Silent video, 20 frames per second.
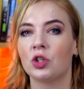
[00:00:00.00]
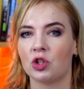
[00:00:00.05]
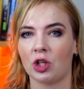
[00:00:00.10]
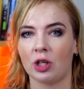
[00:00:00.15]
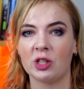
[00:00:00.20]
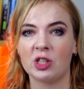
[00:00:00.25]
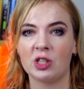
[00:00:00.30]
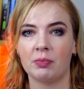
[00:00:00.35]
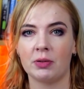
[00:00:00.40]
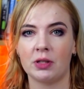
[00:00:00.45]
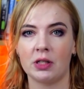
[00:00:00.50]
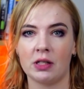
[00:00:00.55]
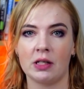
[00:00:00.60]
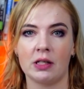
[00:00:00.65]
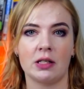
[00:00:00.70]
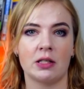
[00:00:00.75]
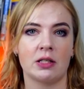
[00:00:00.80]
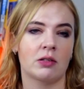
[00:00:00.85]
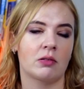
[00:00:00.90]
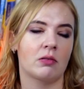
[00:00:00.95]

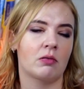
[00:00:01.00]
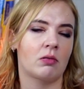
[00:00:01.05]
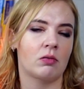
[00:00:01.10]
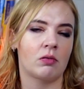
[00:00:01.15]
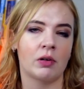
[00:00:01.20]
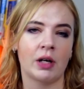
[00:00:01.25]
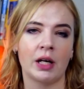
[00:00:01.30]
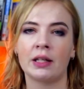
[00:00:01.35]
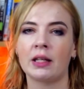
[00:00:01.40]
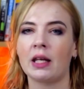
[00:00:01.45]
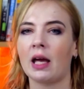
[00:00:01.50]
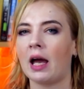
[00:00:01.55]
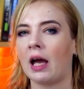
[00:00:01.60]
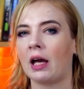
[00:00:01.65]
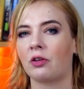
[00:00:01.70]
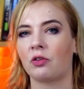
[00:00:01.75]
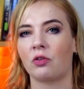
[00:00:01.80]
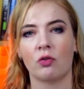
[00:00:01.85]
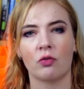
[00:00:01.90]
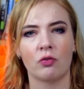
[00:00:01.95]
ChatGPT is great
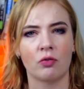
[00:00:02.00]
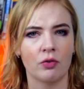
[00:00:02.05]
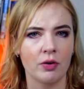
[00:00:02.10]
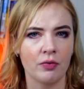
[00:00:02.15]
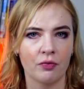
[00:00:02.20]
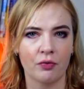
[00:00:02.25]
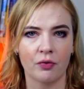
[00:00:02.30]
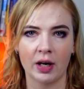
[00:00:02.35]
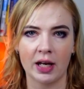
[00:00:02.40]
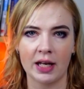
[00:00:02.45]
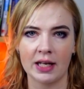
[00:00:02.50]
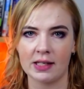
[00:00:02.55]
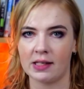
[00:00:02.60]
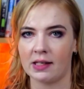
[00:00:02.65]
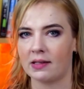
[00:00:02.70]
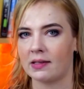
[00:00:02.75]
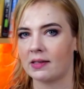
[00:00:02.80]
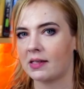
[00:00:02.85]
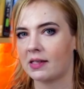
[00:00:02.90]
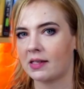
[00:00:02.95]
at
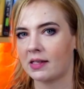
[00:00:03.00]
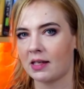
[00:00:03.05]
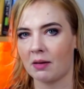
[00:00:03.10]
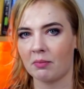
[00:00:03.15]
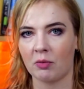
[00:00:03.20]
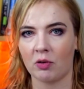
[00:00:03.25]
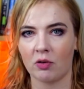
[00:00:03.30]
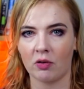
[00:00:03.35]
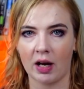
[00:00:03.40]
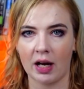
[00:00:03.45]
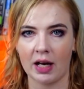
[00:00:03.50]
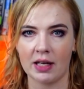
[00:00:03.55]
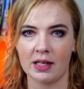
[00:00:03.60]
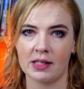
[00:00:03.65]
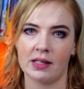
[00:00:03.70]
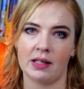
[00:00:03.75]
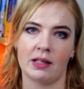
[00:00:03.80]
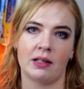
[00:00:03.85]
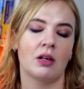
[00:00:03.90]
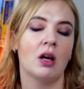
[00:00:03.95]
rephrasing,
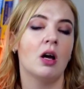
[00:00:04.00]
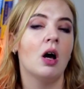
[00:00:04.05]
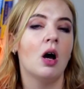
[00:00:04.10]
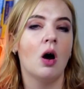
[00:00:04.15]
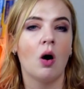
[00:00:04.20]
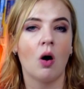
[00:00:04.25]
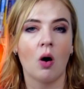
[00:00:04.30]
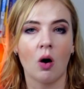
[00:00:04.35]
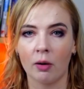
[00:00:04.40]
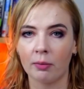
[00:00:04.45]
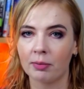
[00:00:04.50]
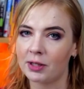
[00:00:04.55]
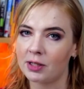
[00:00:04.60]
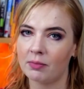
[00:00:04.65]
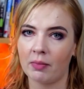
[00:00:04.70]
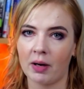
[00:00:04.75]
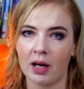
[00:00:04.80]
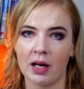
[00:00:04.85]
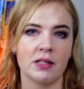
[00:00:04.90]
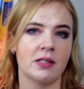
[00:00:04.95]
summarizing,
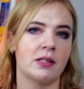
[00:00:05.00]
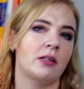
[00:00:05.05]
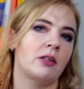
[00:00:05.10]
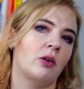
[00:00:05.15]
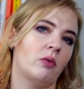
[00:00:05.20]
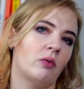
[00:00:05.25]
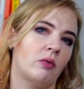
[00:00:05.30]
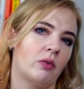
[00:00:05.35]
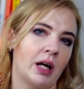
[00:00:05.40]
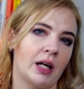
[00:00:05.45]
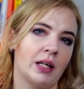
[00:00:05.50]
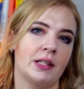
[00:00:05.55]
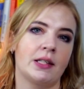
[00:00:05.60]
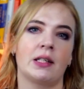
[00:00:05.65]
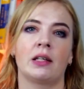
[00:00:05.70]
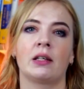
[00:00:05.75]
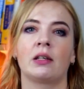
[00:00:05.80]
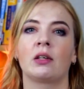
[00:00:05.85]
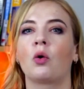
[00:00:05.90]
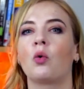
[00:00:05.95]
optimizing your
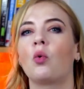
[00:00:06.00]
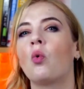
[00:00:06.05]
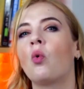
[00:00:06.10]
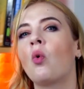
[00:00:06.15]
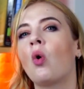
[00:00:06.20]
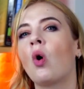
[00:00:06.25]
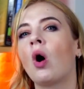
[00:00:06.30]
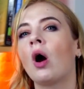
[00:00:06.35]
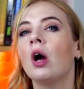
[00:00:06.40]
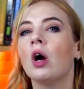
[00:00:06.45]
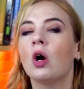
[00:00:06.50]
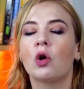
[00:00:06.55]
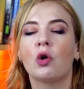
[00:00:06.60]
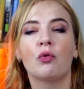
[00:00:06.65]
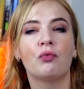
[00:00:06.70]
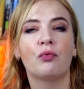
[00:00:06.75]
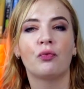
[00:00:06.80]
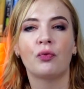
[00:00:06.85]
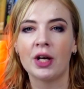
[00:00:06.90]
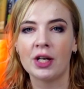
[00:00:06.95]
writing, or
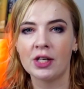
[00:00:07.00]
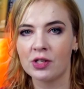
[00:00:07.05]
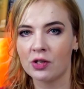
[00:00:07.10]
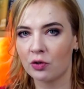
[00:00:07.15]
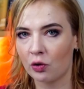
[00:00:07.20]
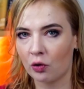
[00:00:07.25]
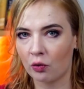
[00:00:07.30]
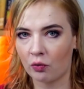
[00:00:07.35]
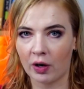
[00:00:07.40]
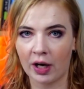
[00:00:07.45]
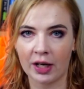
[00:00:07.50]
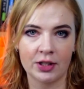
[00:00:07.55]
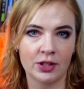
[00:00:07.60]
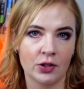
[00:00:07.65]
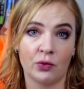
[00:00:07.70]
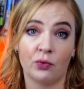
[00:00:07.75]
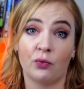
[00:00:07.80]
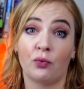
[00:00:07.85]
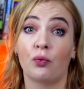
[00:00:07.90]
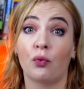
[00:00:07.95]
rephrasing your
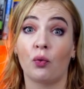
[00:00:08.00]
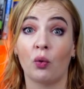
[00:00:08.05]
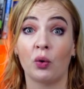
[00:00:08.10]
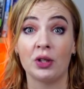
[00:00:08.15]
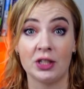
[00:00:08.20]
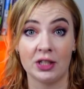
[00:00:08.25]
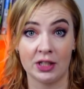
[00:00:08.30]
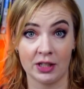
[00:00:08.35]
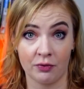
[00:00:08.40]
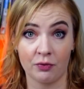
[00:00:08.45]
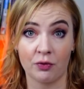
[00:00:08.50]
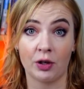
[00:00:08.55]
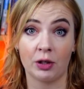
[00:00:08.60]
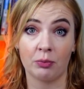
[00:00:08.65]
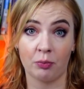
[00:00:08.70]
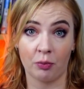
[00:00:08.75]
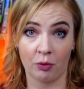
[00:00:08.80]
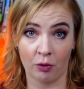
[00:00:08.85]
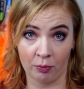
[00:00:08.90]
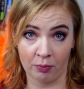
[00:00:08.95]
writing for
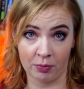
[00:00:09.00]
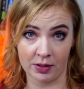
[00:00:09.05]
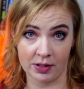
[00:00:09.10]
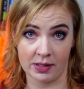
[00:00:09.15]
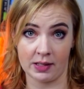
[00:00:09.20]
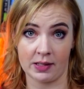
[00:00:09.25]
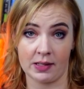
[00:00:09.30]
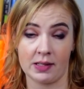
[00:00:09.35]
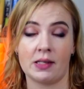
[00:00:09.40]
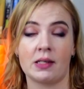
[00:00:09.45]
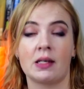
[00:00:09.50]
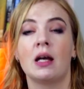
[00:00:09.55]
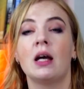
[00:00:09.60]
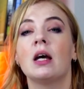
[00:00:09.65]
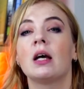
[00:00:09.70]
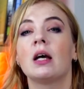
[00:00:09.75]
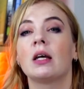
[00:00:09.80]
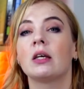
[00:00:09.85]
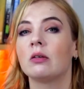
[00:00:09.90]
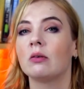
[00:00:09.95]
different purposes.
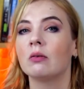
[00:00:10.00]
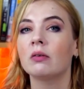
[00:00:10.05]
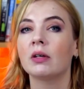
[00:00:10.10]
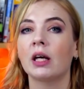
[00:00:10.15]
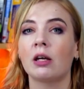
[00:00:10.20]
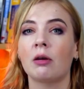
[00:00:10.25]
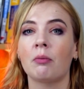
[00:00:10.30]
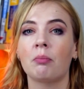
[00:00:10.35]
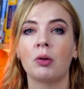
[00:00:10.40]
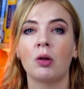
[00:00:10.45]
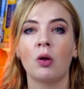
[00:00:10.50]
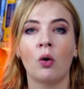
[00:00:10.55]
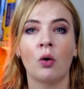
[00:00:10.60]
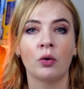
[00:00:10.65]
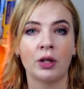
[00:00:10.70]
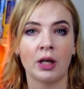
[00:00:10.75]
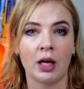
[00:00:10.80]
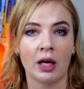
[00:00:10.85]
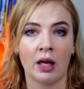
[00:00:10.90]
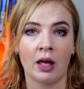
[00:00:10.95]
You can
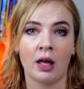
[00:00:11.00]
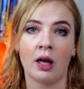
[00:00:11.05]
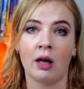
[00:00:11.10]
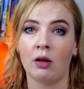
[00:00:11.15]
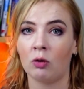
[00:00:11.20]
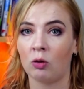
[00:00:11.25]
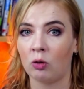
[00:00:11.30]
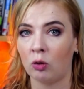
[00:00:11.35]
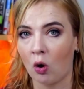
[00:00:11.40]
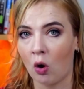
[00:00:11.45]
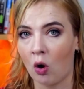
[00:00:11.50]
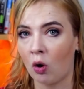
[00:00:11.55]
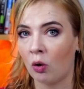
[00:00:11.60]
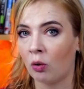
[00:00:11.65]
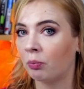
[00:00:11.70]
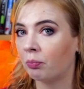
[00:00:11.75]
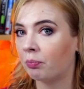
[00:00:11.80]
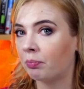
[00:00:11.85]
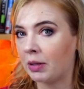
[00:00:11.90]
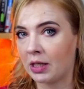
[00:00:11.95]
upload a
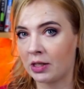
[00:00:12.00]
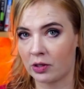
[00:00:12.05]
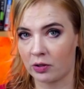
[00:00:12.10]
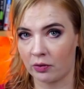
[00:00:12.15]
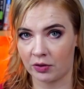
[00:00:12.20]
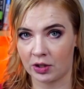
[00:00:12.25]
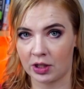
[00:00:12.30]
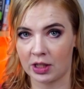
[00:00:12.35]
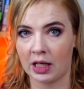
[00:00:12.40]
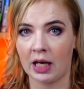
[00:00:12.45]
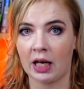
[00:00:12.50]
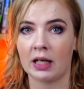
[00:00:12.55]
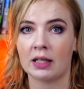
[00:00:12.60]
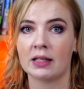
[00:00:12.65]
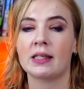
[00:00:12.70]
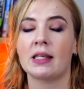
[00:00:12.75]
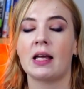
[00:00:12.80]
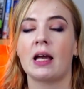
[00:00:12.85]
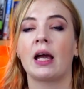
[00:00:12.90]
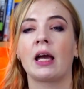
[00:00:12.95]
long piece of
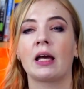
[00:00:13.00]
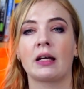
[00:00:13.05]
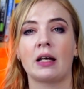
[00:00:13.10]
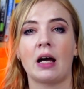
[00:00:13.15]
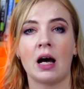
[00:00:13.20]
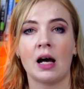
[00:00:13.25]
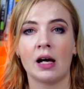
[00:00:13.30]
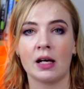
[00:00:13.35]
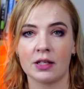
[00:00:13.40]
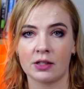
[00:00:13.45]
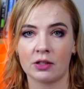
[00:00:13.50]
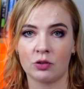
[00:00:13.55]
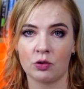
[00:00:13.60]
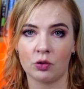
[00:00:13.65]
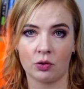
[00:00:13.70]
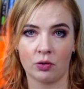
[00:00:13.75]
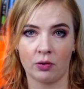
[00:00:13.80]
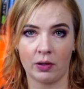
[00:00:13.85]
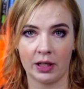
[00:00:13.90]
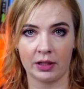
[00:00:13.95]
text and ask
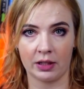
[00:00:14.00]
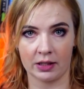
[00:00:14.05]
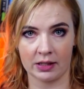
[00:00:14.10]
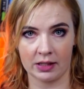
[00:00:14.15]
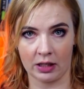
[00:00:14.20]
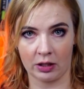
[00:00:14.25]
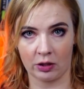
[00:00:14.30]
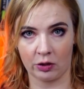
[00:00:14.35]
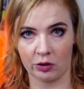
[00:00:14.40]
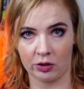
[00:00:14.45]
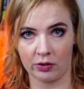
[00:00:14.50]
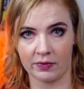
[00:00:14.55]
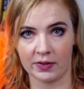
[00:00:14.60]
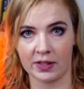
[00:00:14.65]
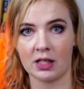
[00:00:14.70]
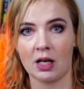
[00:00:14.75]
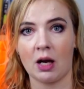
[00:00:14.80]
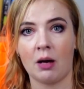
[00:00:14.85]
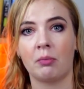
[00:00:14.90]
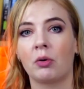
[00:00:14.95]
to create executive
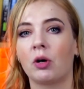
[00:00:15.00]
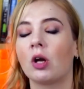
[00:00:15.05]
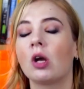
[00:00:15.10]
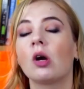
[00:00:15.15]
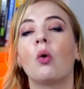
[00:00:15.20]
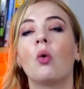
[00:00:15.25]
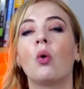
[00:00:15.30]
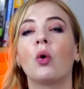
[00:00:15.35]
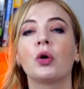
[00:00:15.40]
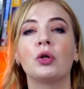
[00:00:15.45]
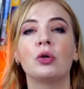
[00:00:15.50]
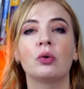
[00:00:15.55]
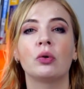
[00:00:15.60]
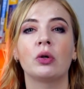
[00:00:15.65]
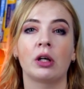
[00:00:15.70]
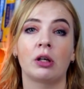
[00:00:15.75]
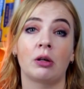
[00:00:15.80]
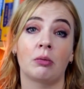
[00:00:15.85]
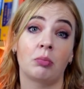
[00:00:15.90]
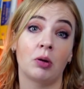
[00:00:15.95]
summary, or you
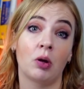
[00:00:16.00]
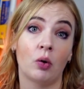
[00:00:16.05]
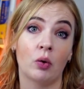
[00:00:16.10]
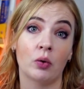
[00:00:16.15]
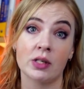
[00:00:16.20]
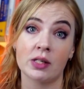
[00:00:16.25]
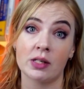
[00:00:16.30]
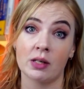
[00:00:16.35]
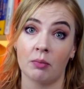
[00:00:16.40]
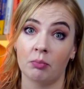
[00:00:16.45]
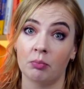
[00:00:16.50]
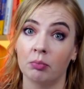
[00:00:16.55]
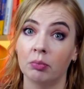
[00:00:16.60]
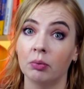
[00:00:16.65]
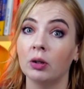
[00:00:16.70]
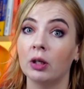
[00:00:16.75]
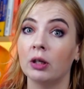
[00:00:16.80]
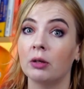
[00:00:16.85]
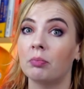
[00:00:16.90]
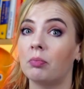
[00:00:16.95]
can upload some
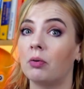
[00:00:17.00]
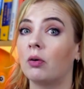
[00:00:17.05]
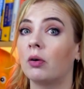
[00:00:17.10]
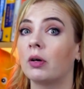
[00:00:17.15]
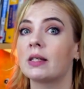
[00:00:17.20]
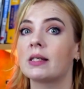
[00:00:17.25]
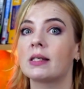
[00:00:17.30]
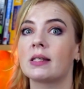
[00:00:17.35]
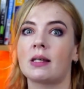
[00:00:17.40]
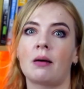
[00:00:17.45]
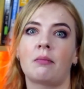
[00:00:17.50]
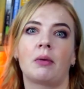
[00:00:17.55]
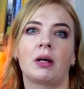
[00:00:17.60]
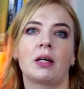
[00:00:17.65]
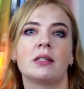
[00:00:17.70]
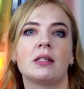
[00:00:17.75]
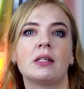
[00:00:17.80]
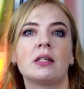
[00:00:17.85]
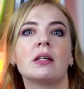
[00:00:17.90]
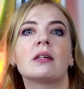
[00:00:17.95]
bullet points, some
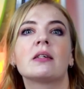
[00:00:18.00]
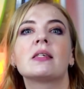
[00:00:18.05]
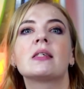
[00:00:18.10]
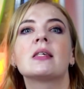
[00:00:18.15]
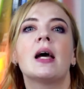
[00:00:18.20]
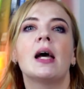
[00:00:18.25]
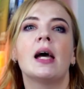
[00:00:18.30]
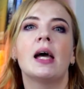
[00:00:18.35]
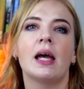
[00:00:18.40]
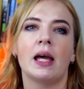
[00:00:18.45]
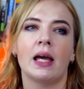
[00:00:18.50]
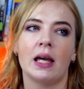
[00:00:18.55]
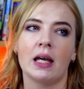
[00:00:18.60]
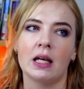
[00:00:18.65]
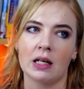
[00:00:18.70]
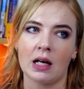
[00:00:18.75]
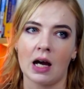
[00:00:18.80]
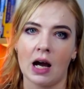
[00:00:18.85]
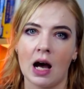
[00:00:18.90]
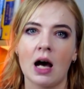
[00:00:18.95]
ideas,
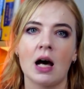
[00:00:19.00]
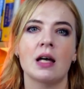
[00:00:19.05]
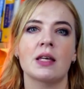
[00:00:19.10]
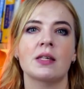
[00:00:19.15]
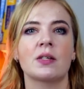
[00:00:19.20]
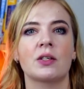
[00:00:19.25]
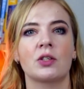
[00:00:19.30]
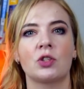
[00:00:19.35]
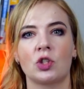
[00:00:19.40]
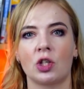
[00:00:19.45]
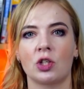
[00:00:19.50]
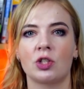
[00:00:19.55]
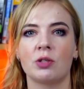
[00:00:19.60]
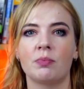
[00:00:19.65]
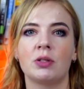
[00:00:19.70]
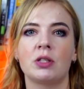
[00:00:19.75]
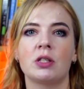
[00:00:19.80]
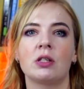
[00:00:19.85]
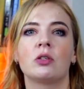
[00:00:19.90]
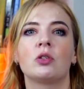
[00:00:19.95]
and ask
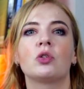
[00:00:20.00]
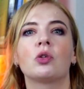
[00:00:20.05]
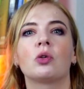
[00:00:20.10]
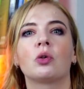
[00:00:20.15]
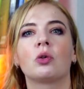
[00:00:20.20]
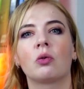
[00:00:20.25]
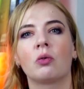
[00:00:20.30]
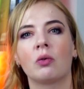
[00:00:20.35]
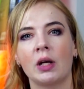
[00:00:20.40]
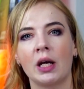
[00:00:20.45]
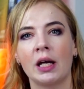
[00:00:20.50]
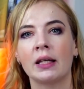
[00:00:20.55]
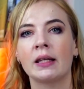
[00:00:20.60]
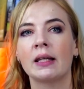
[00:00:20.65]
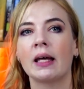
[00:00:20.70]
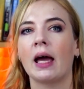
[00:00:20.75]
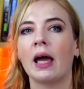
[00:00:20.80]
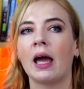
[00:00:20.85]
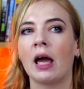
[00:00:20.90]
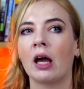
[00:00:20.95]
ChatGPT to create
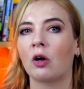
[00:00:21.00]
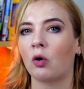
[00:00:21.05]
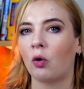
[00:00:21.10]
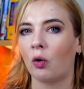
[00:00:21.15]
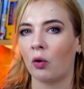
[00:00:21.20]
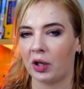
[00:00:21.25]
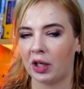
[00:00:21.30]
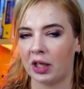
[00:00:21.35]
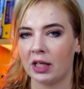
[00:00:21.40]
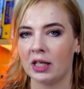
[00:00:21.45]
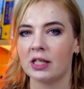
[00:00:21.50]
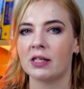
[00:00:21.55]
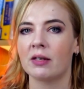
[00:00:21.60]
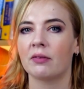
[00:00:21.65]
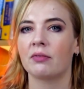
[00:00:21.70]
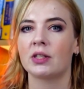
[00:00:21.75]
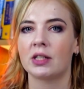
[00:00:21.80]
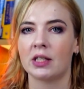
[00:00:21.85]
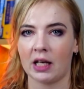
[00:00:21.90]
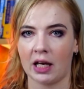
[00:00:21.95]
a
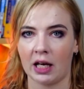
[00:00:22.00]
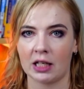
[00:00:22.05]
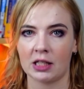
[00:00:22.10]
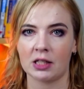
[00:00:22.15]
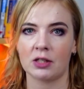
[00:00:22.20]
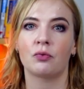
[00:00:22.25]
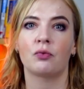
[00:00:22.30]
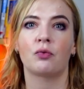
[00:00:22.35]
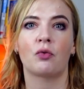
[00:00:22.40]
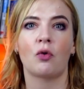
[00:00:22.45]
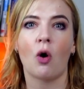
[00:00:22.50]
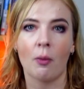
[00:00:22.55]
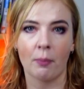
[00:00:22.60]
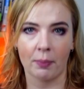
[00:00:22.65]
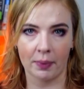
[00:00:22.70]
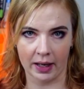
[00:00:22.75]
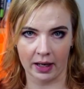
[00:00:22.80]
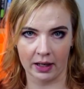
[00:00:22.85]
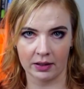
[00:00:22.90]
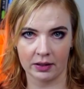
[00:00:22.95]
cohesive text
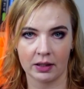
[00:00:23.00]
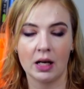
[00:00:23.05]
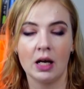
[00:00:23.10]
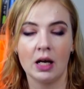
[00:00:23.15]
from that.